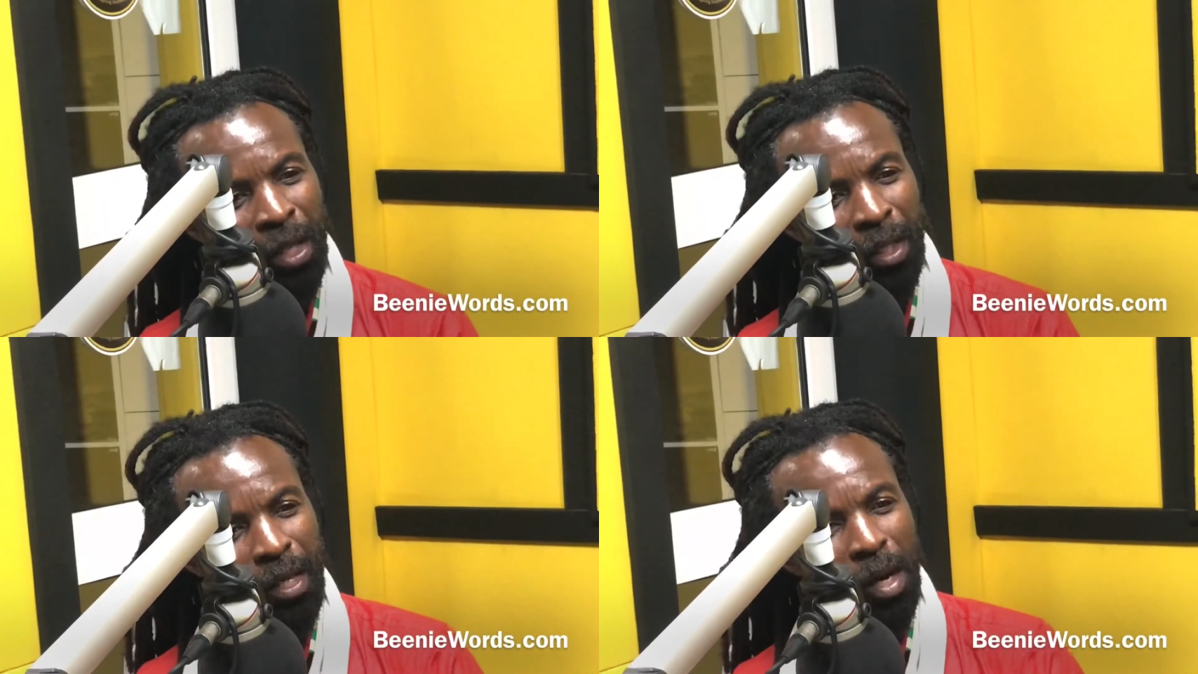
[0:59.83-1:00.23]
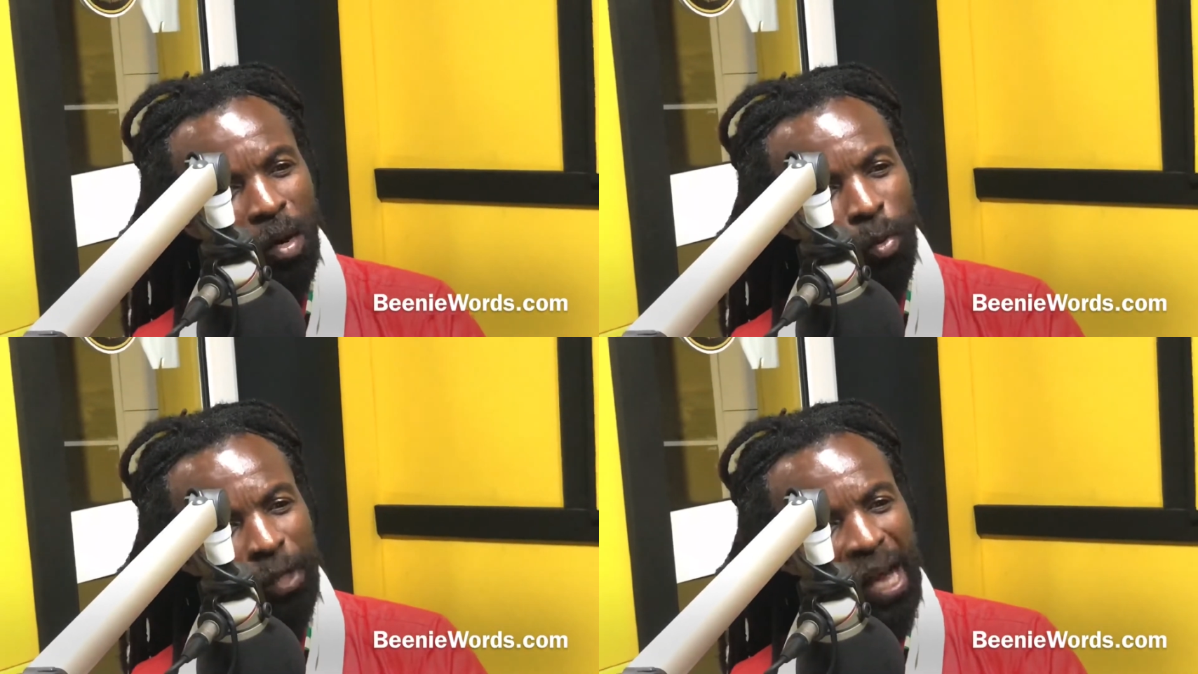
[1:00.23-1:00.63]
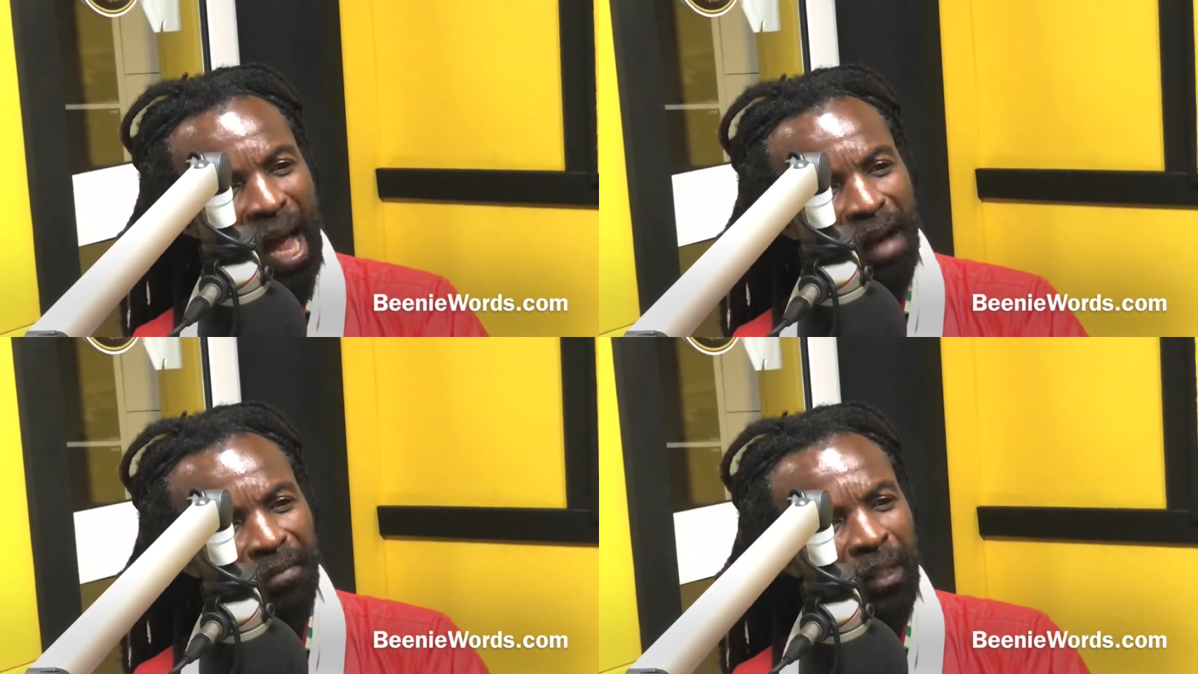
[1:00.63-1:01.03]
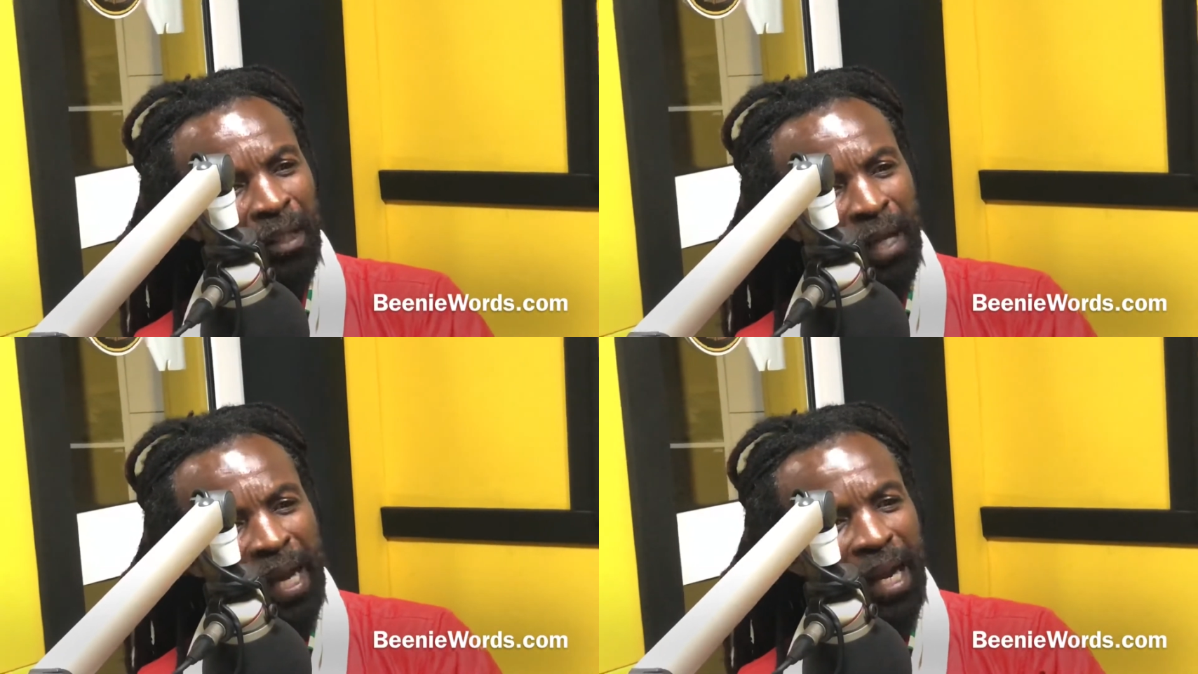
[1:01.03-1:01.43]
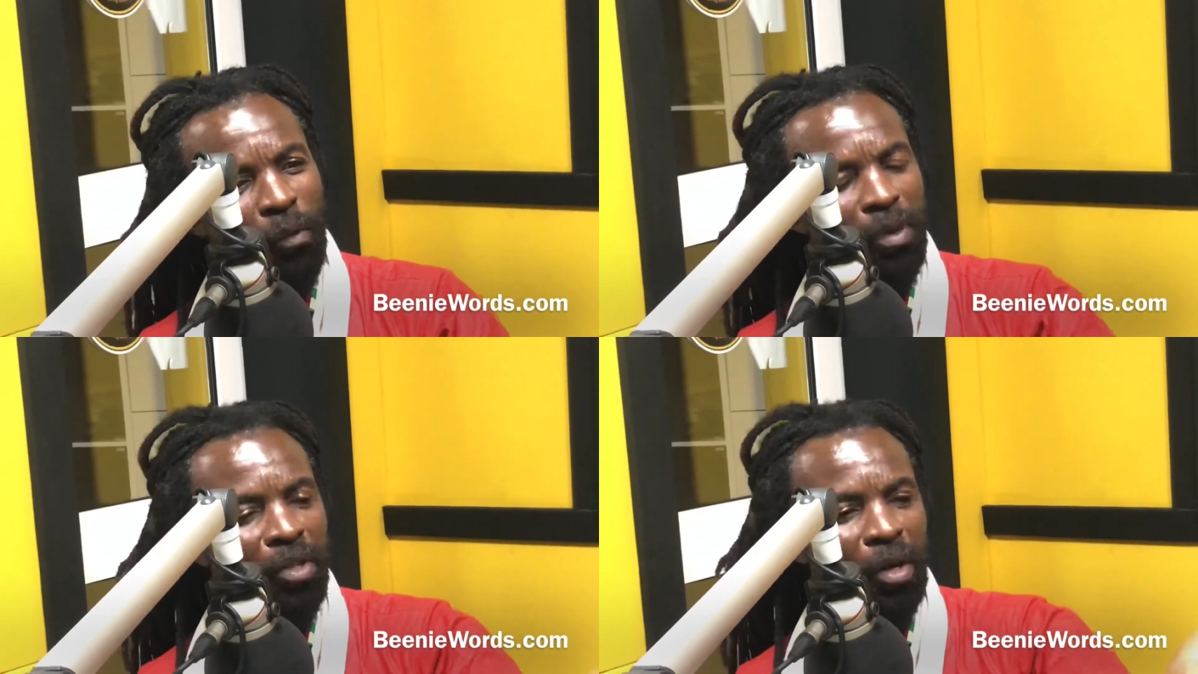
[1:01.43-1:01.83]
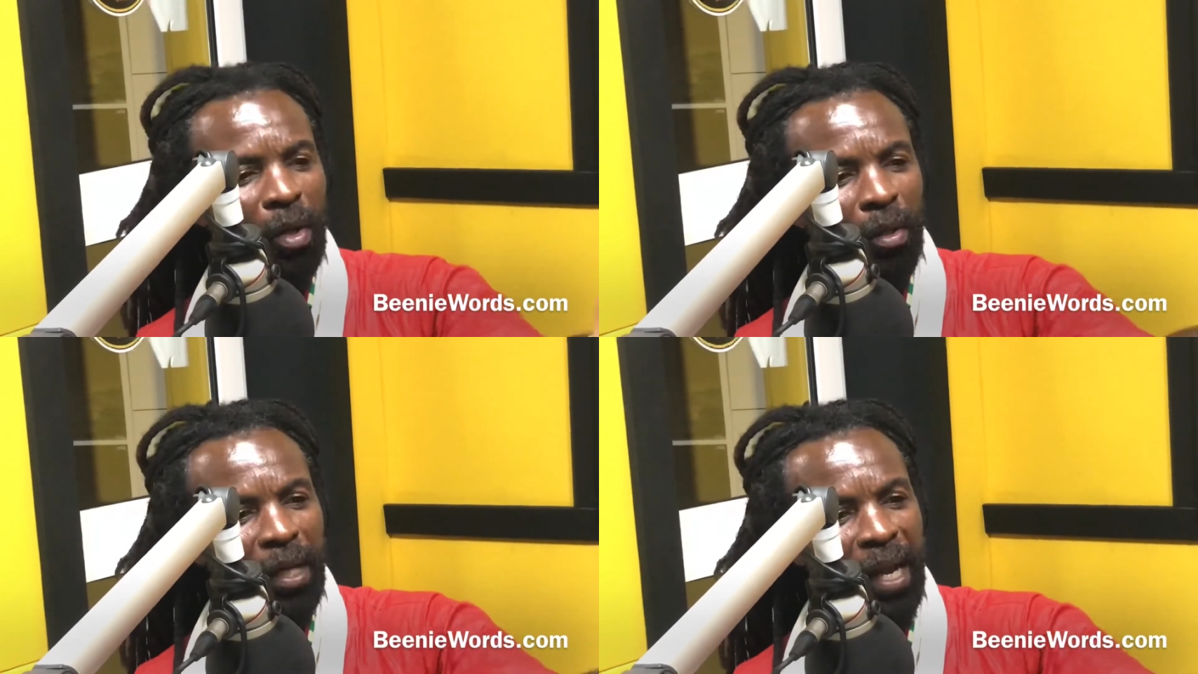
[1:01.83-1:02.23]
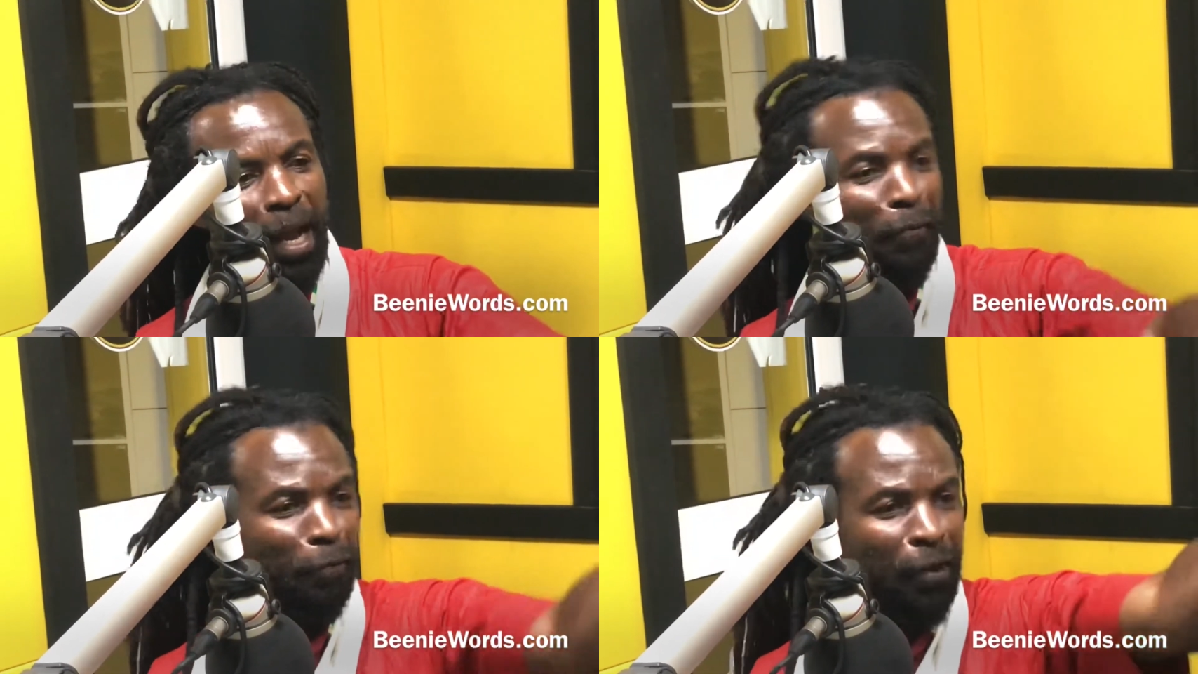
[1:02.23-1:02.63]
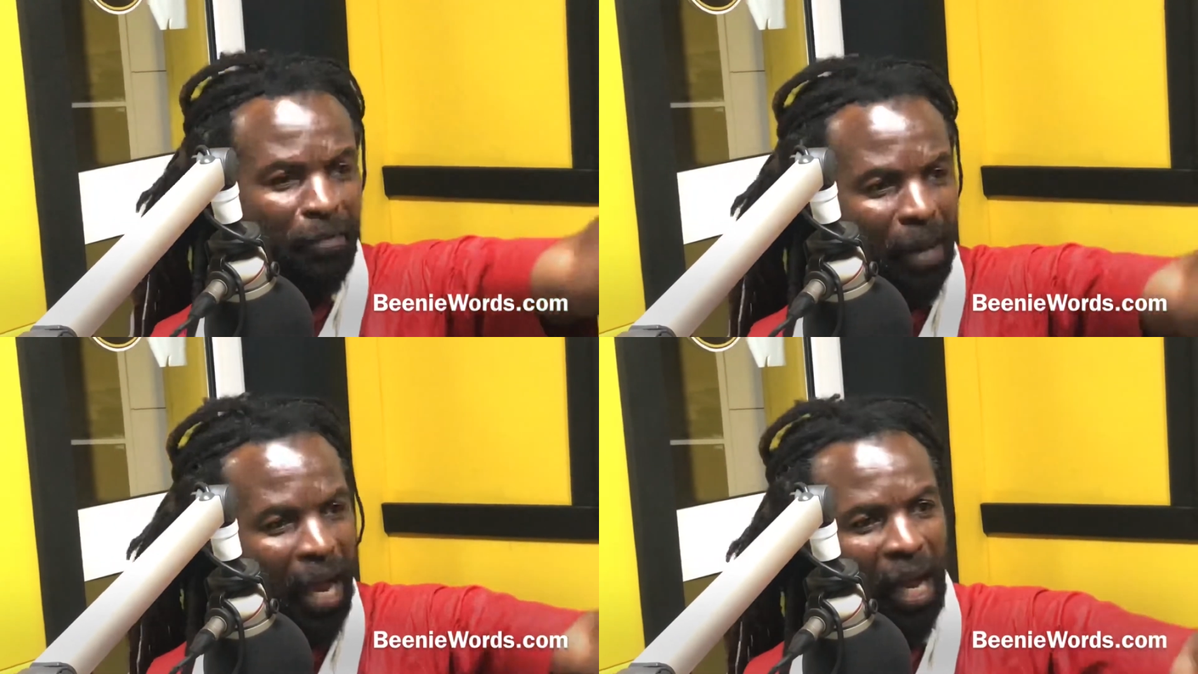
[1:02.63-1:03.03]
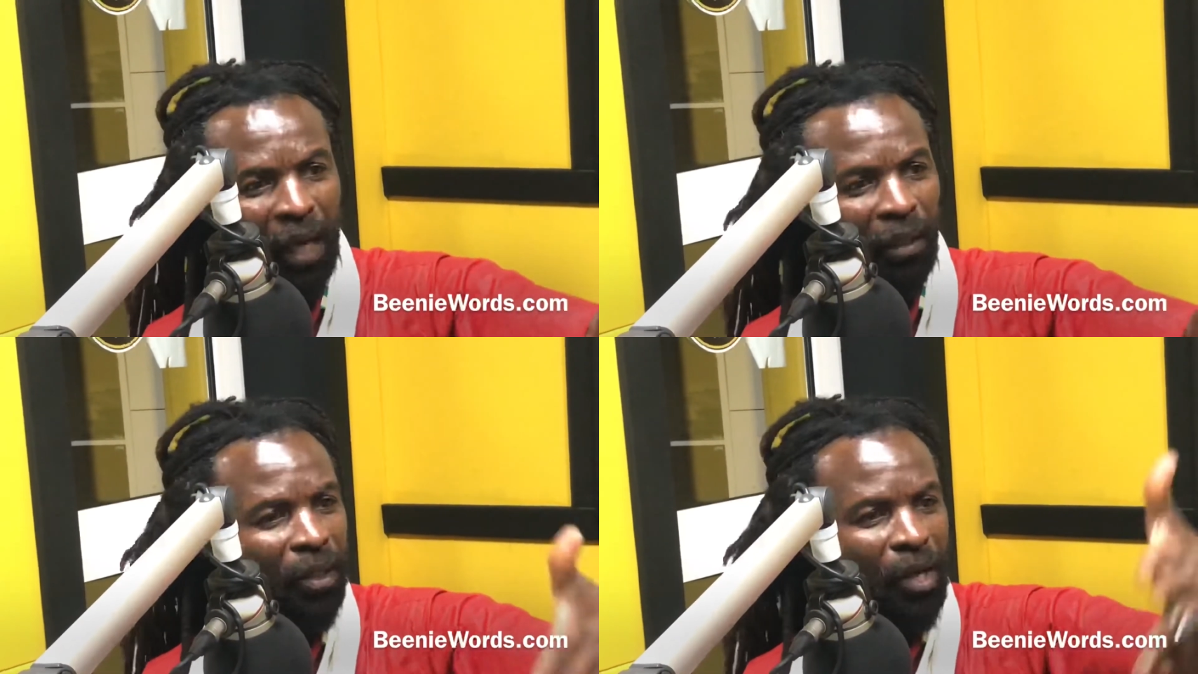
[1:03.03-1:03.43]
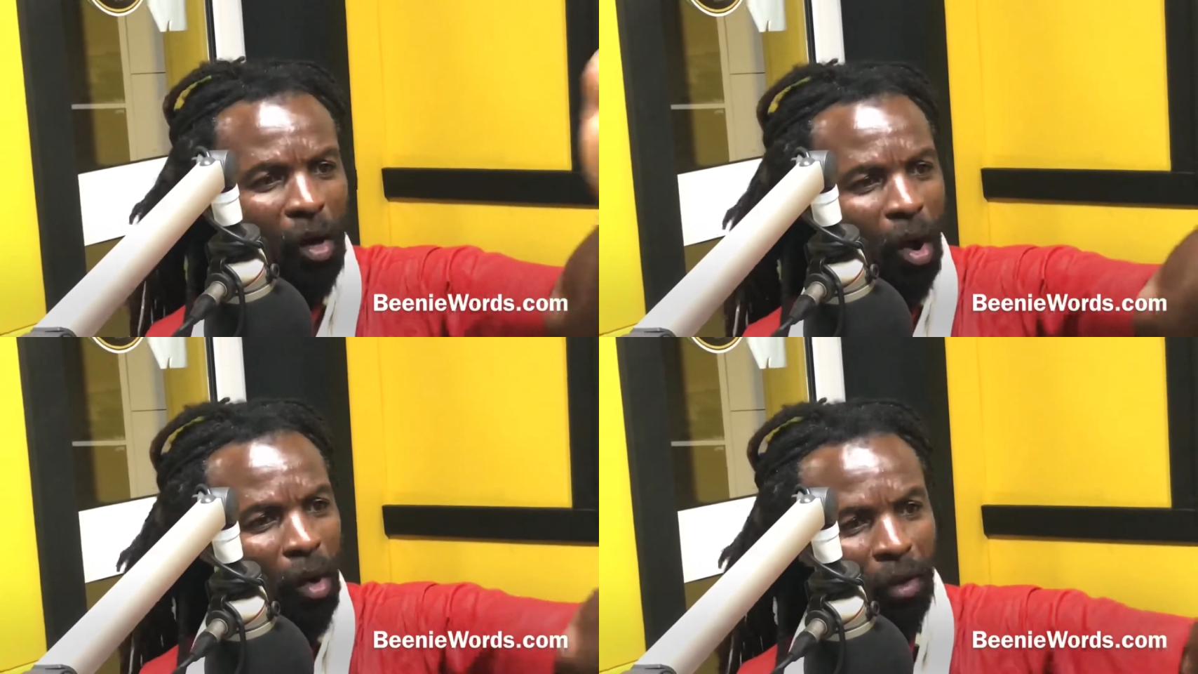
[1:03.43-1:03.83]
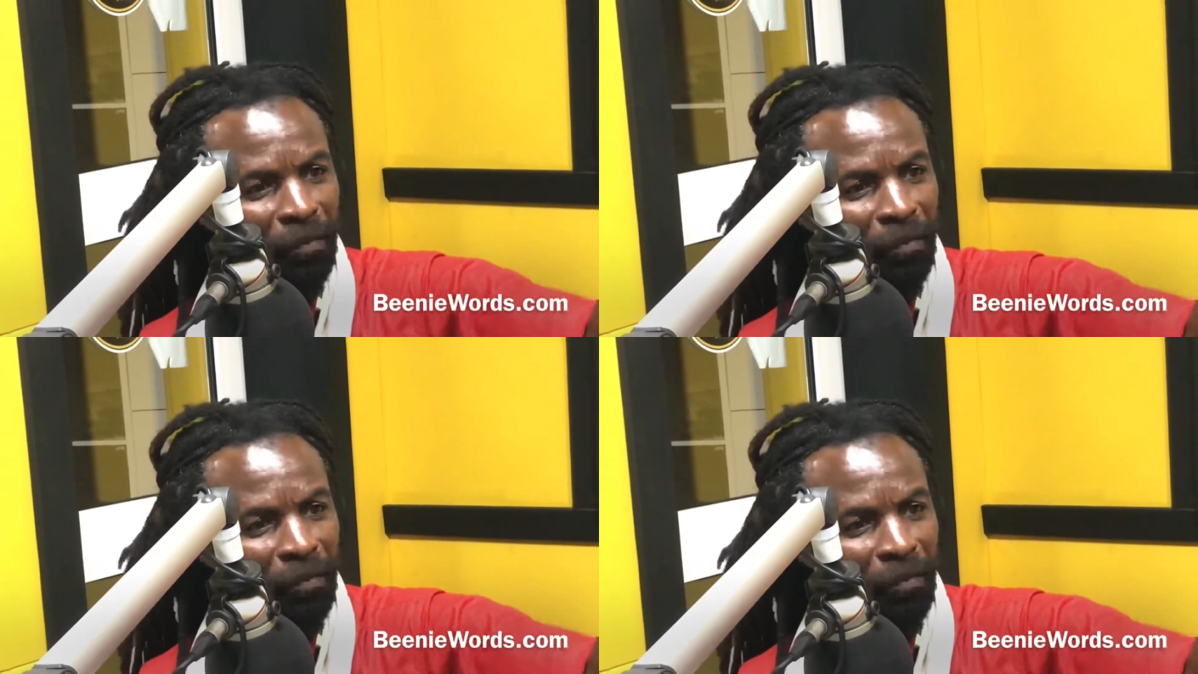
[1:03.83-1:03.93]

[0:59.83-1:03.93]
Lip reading: you know, we have, what's it called, a FRIMA, you know, all of